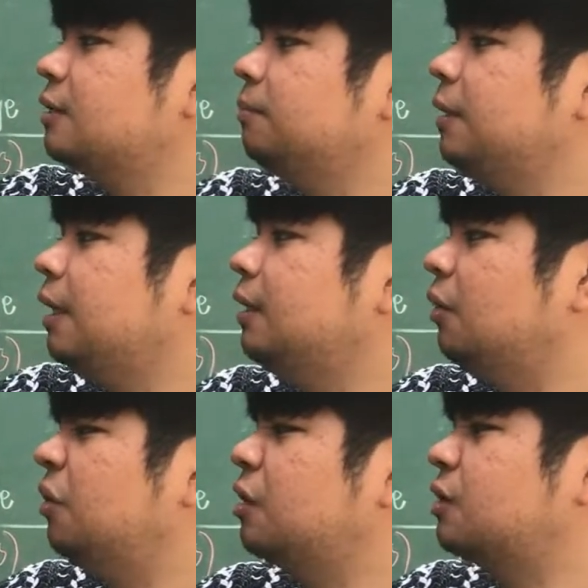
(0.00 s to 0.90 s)
to be the
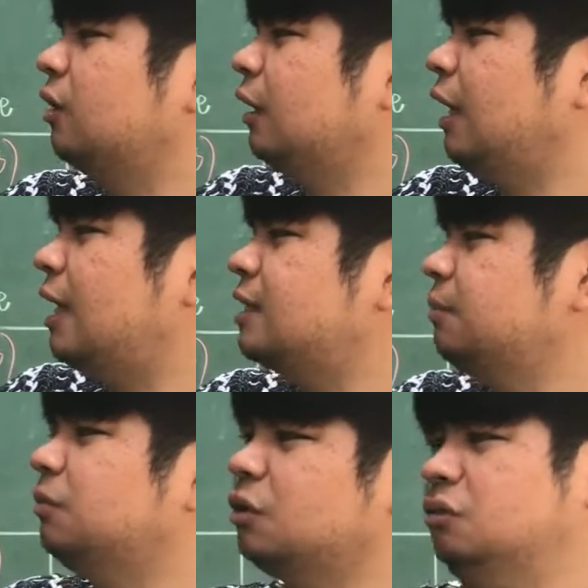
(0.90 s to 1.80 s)
horizontal
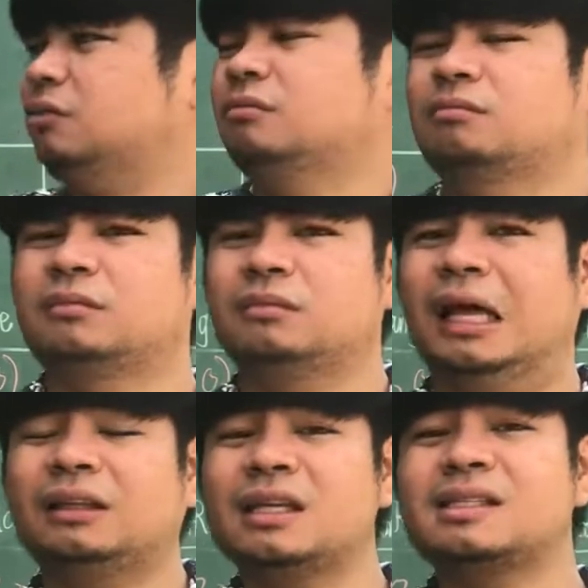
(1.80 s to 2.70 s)
asymptote.
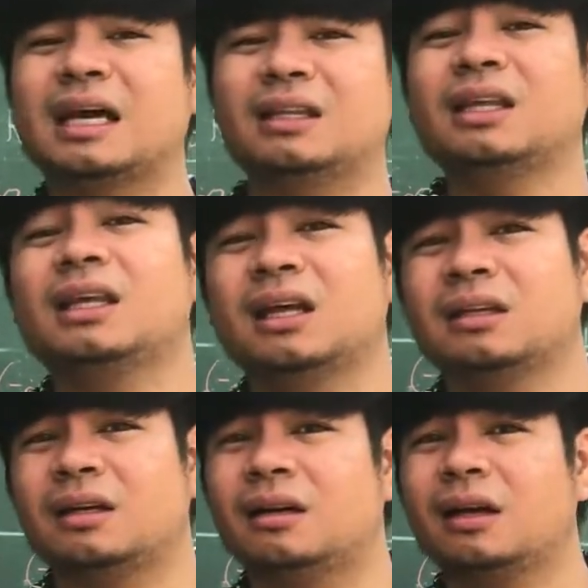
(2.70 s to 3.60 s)
That is the idea
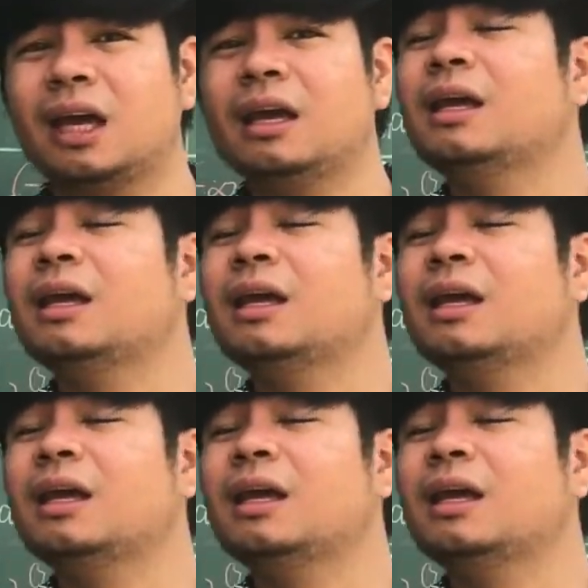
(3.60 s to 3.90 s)
there, okay?